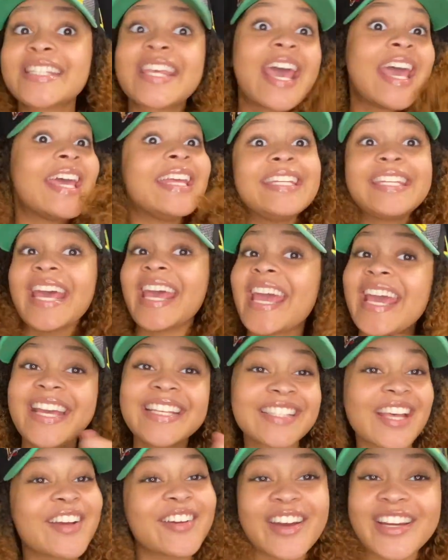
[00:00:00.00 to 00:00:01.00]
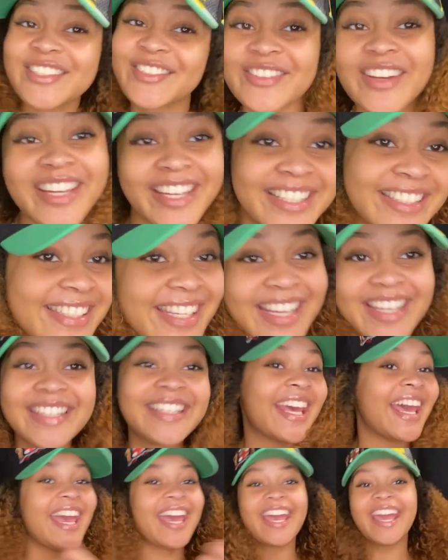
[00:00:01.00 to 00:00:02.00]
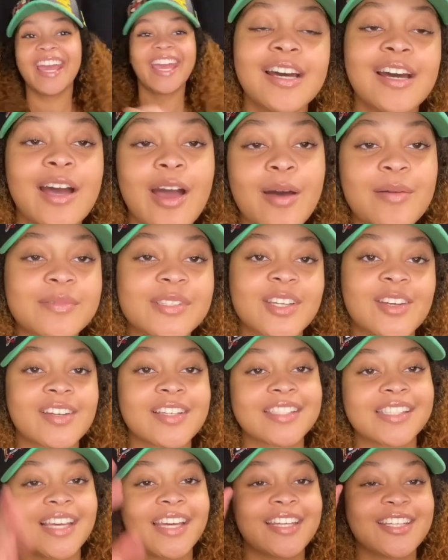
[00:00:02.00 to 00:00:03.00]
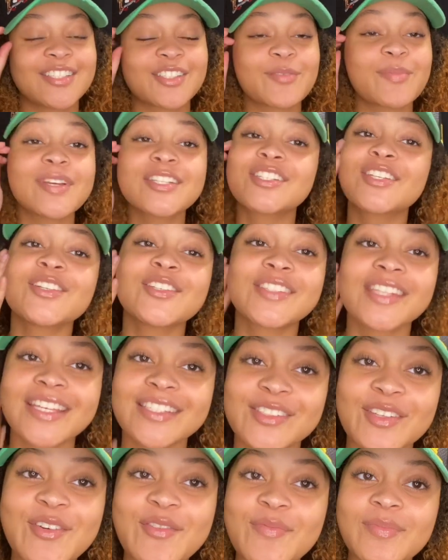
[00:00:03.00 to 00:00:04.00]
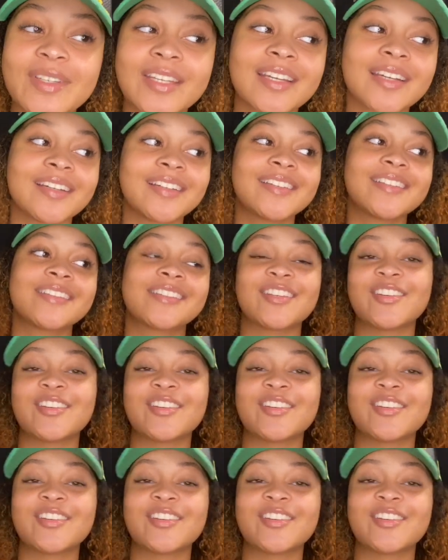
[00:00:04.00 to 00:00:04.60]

10 days. I graduate in 10 days. I'm so excited. So make sure you stay tuned because the